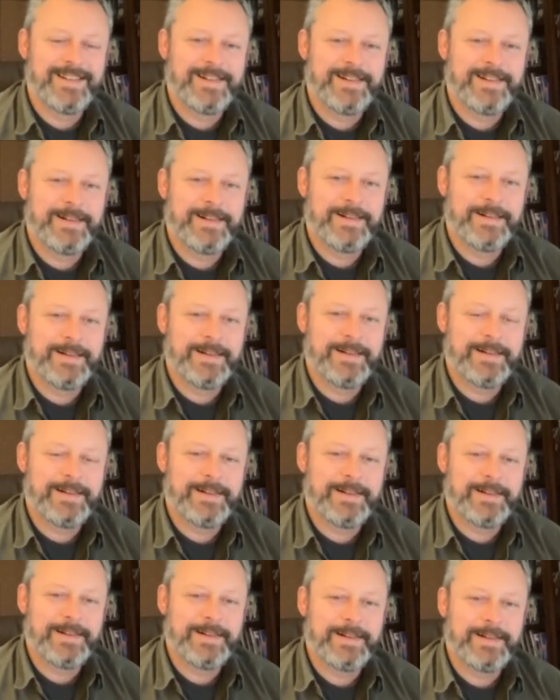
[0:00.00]

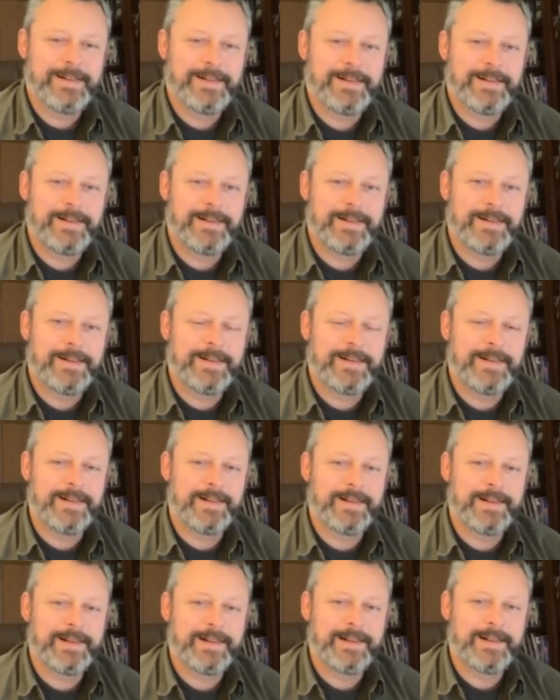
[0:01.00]

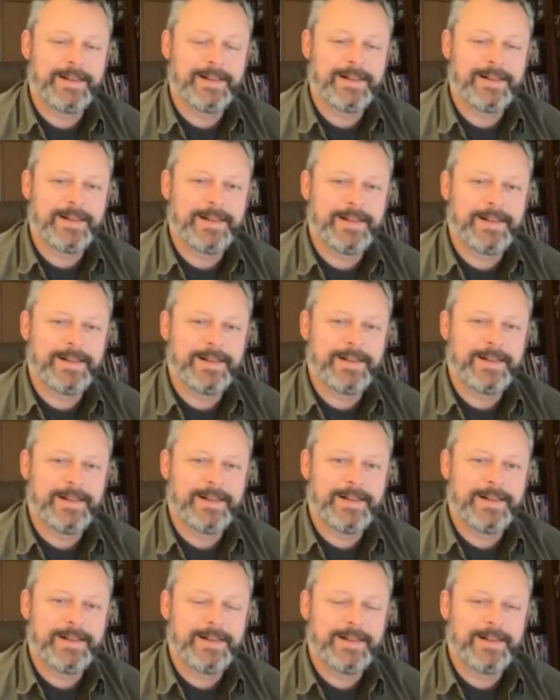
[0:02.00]

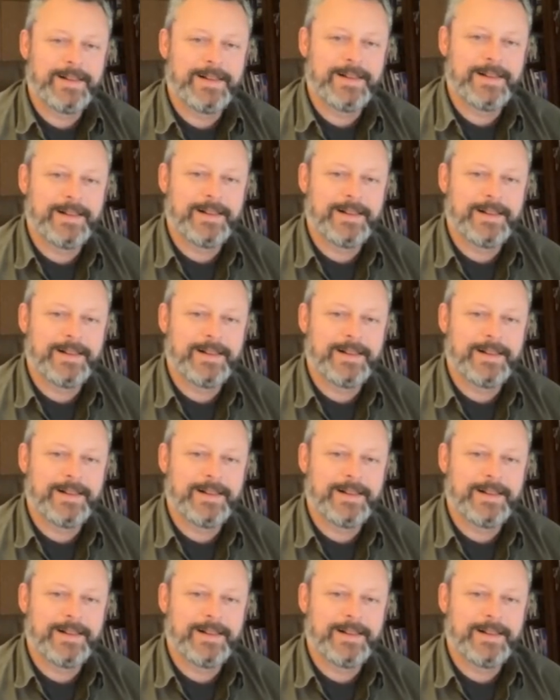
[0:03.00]
No words are spoken by the person on screen.